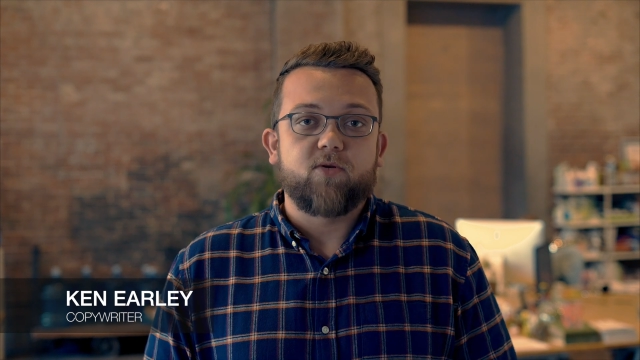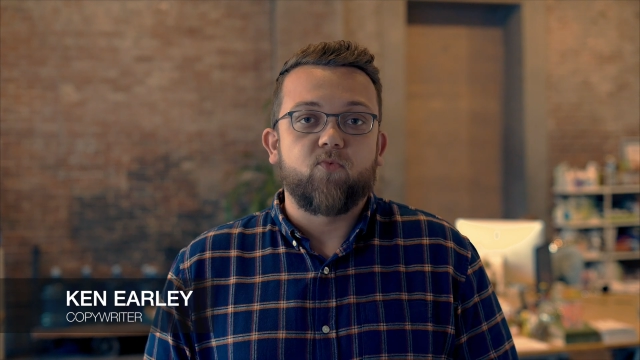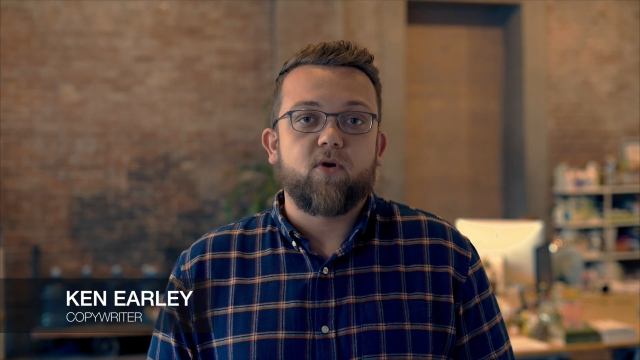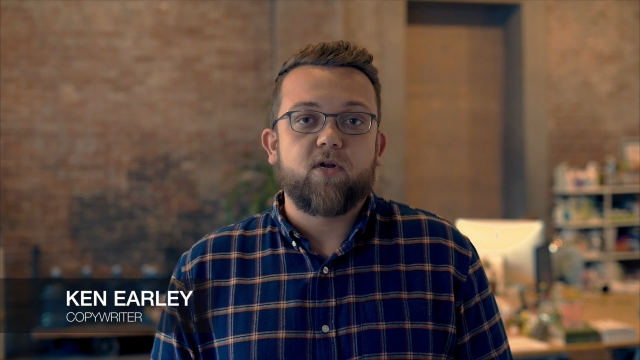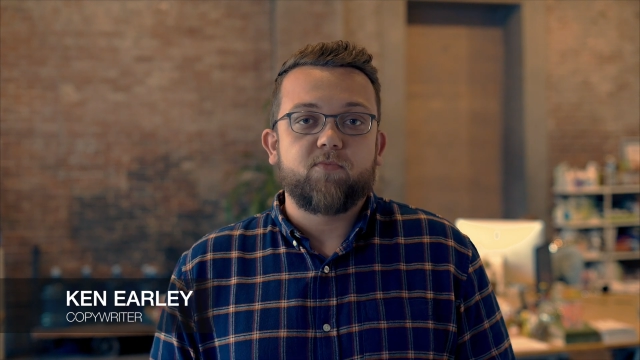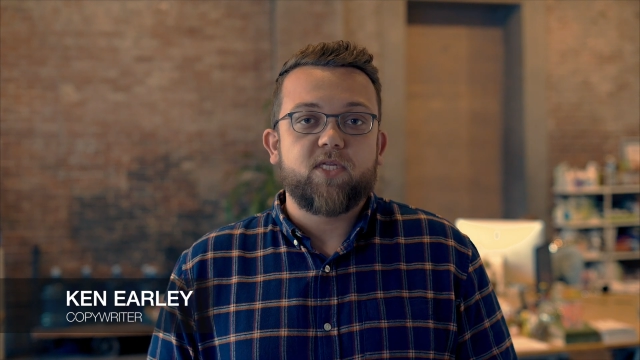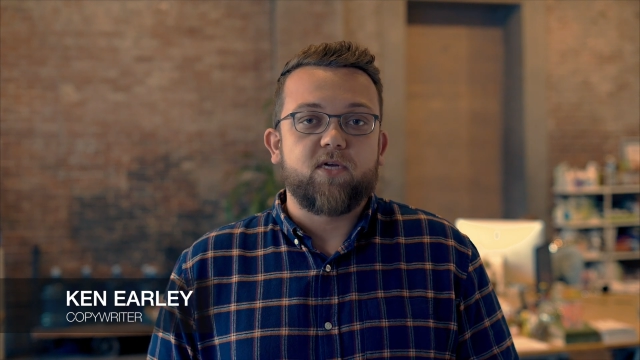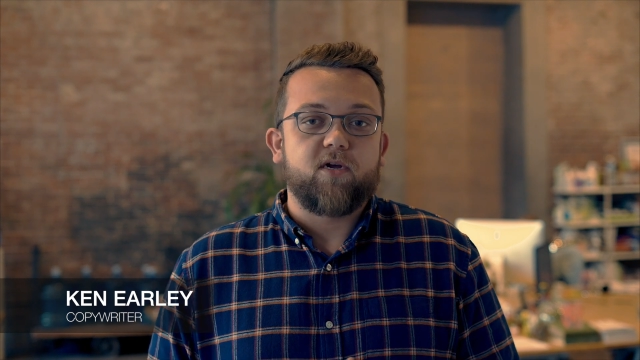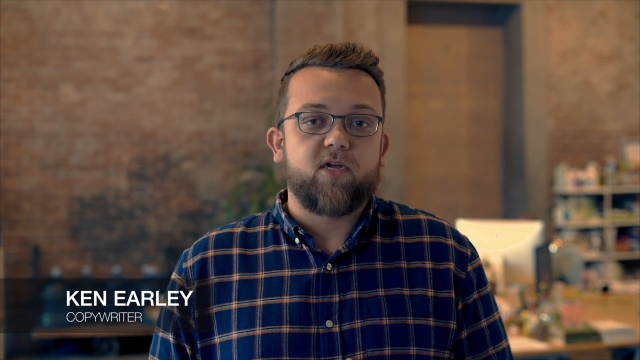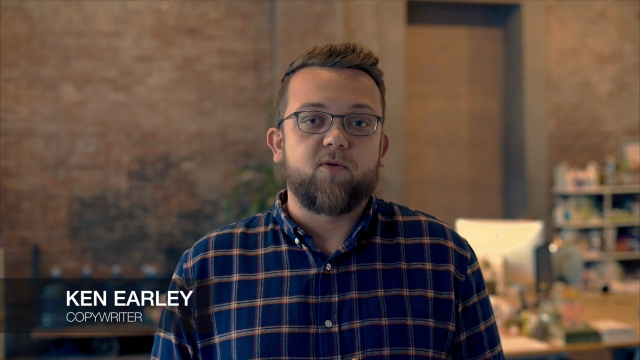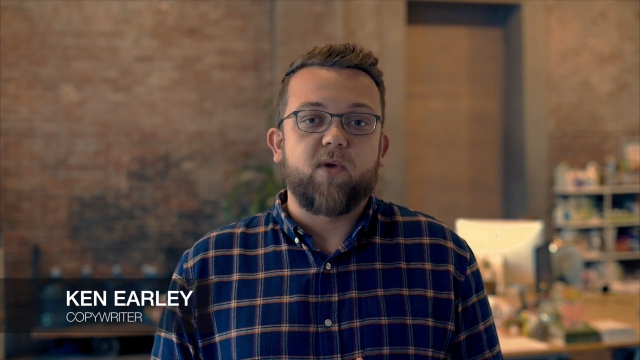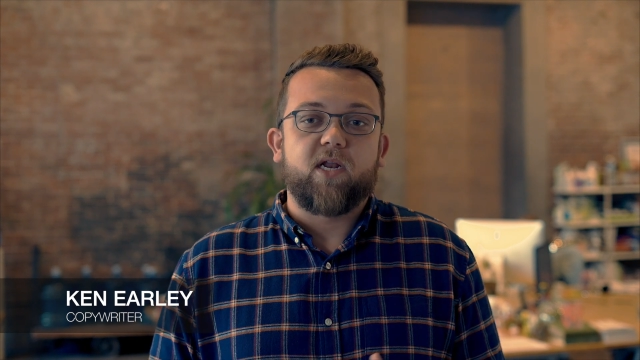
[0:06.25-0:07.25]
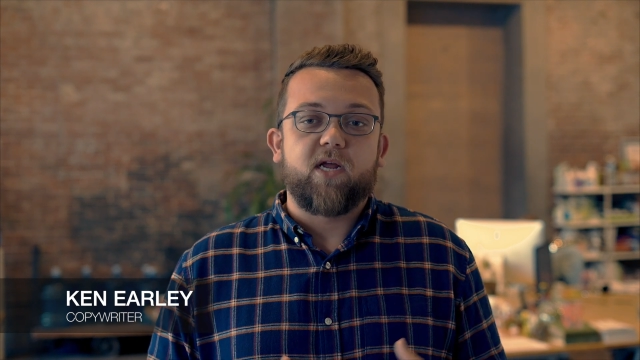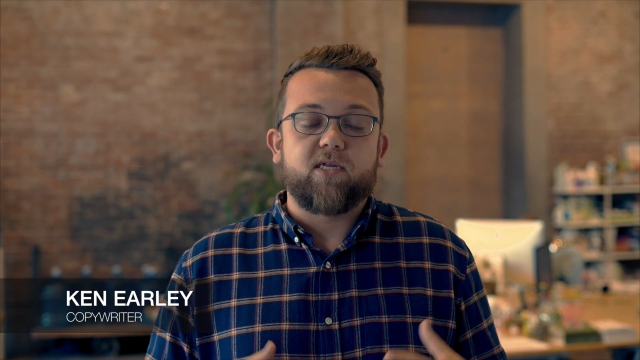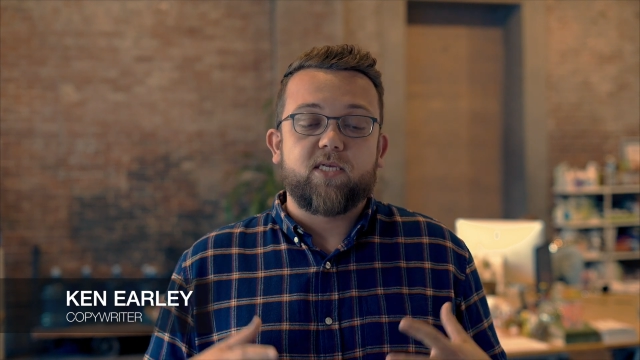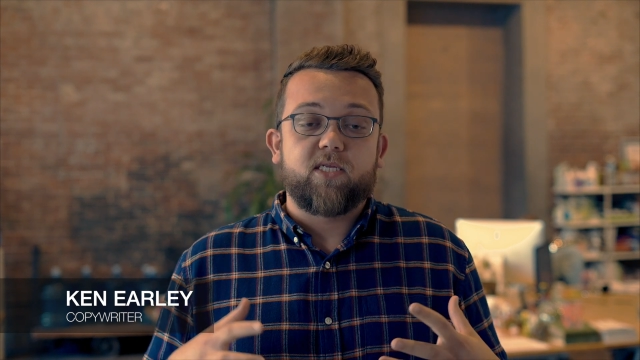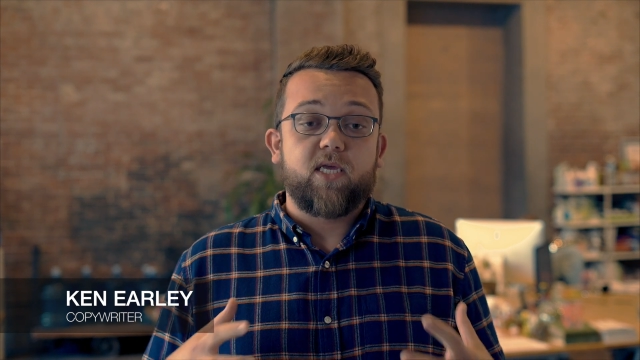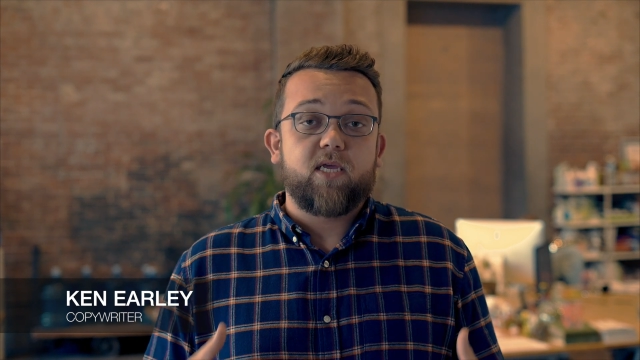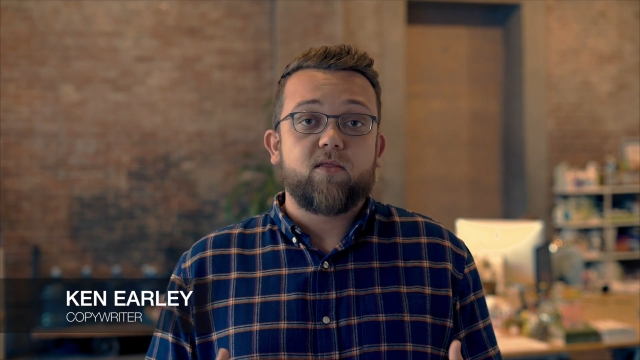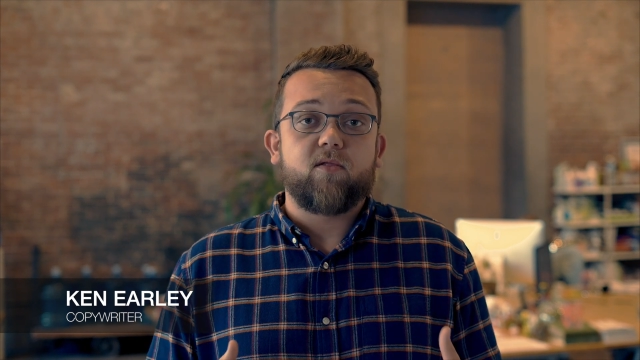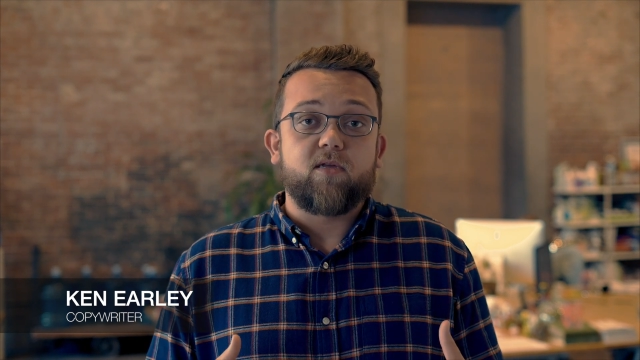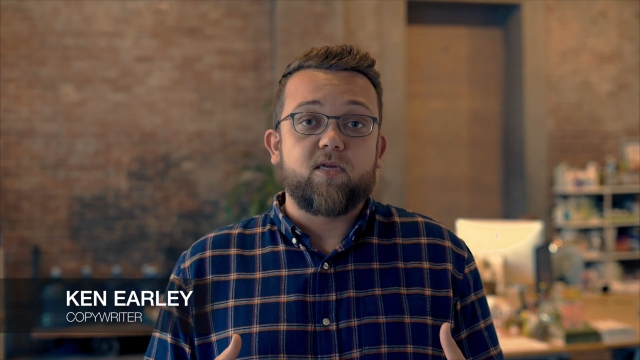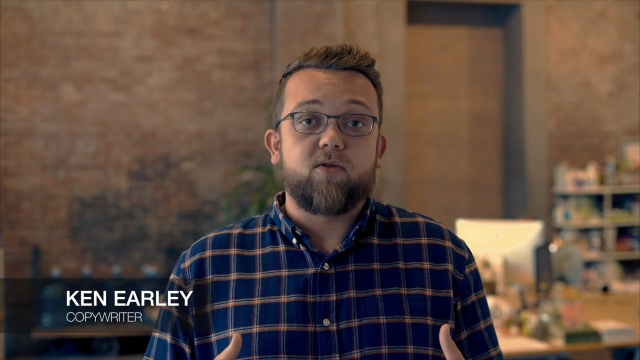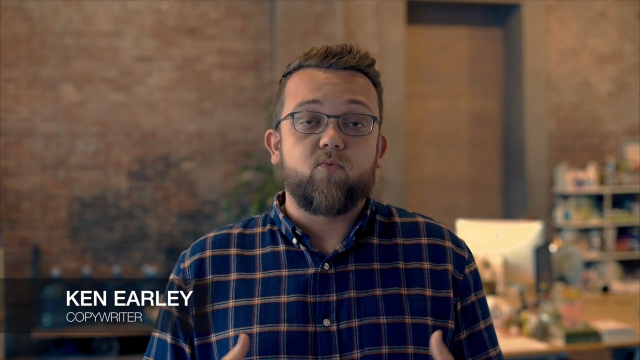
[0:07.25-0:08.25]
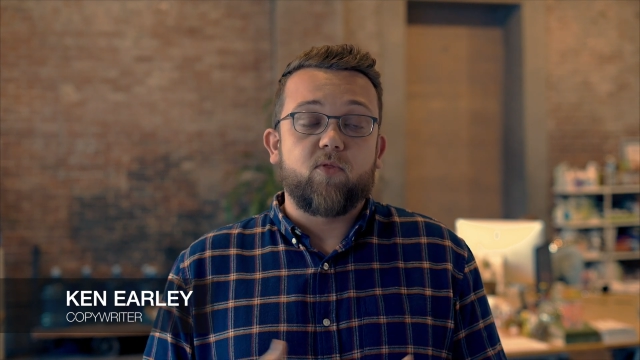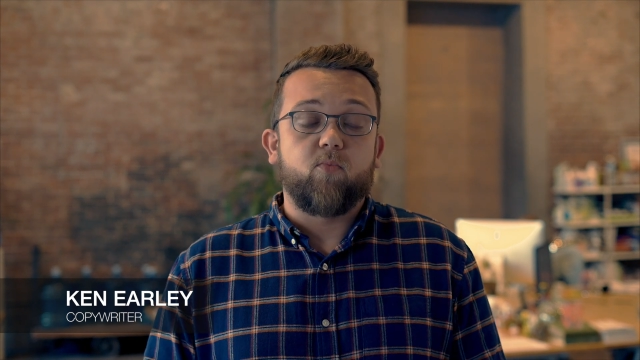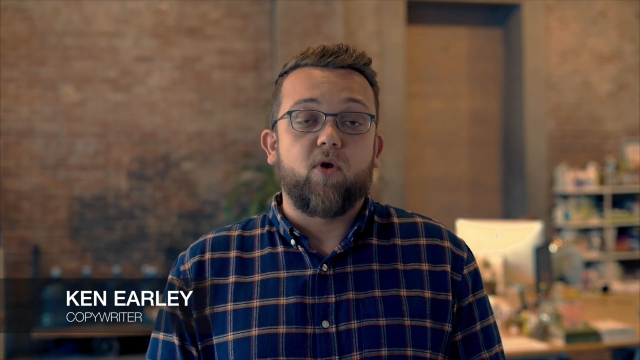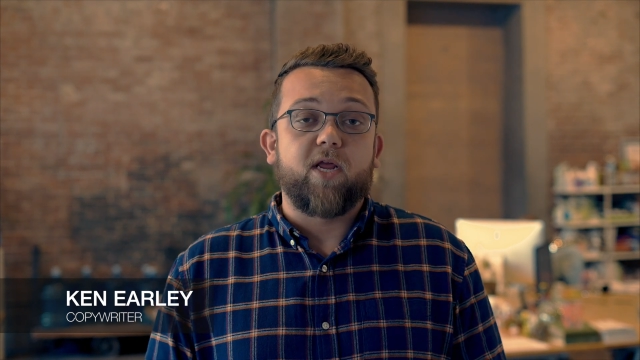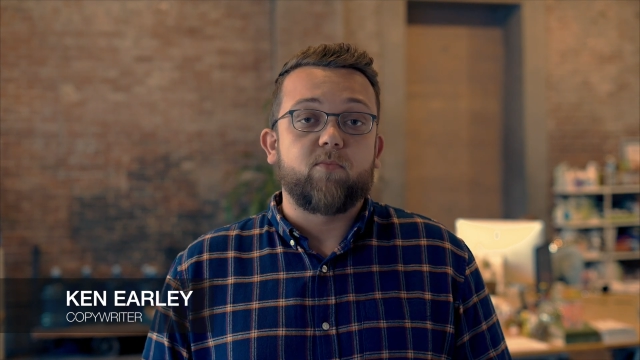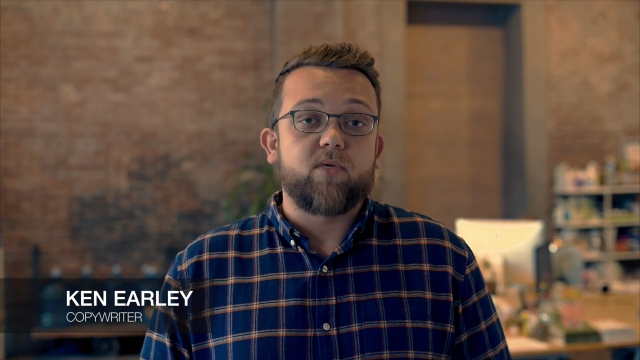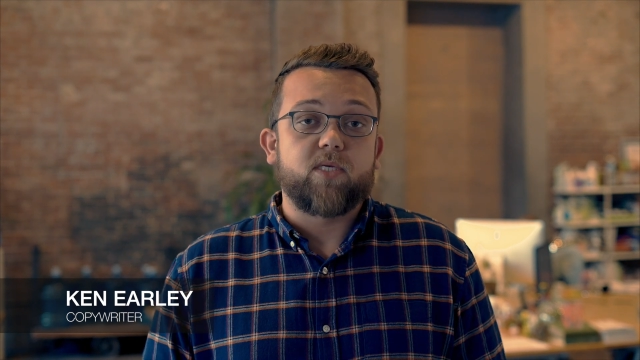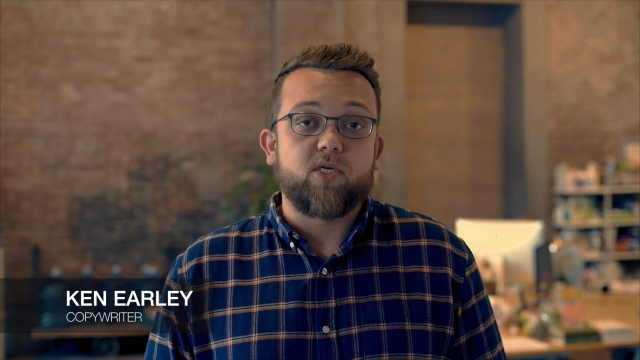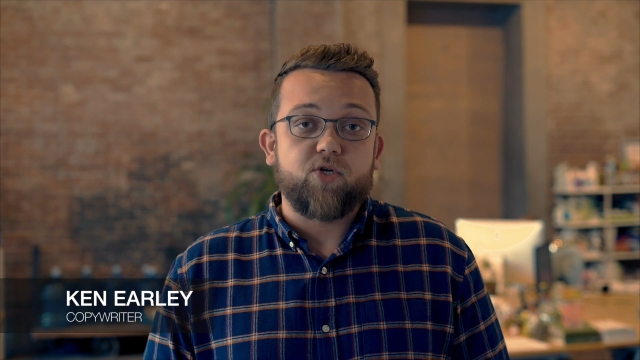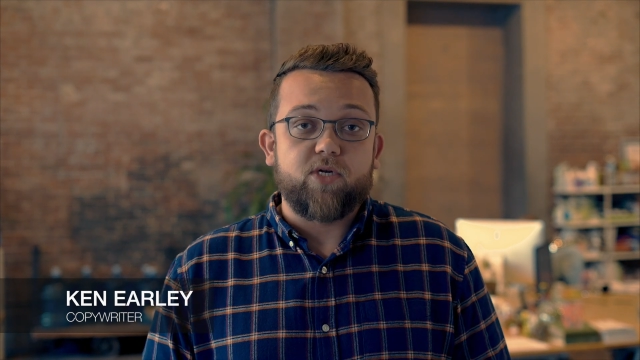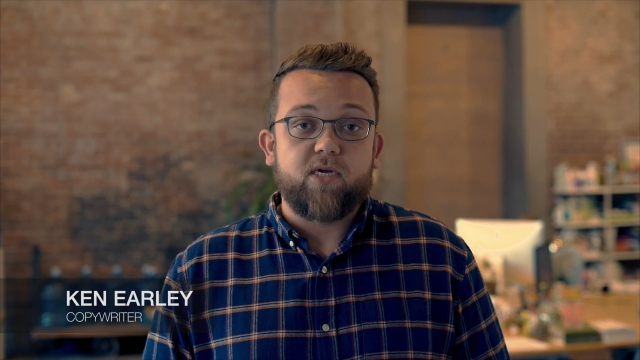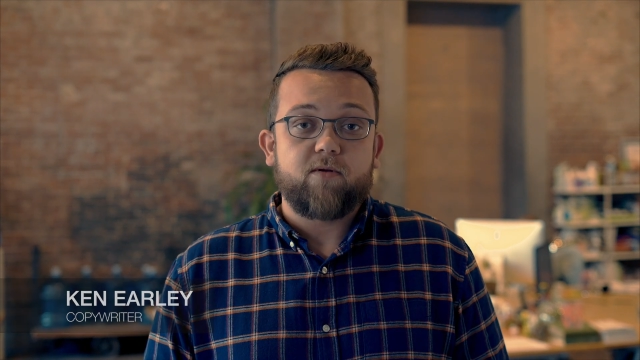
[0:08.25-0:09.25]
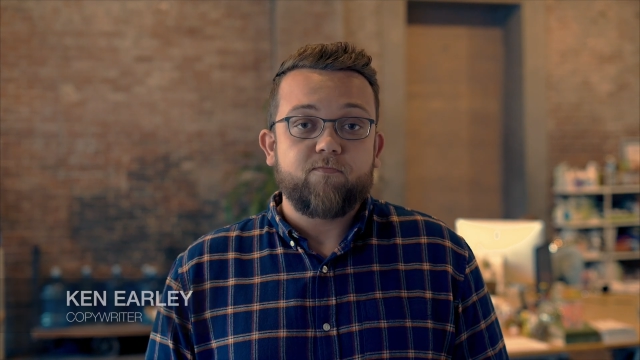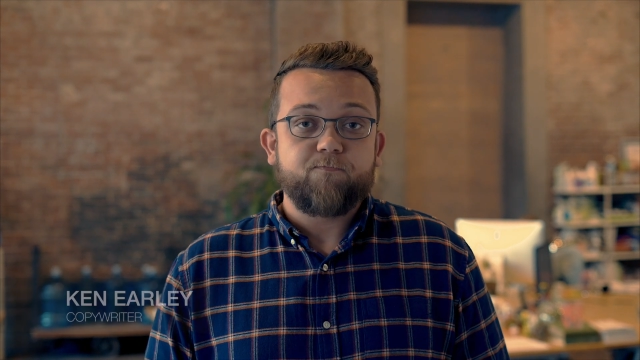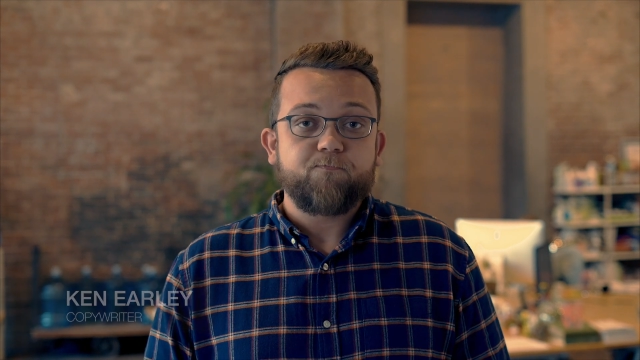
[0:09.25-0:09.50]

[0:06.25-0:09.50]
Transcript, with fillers: and we're going to be talking about how to stay in the lead with brand positioning.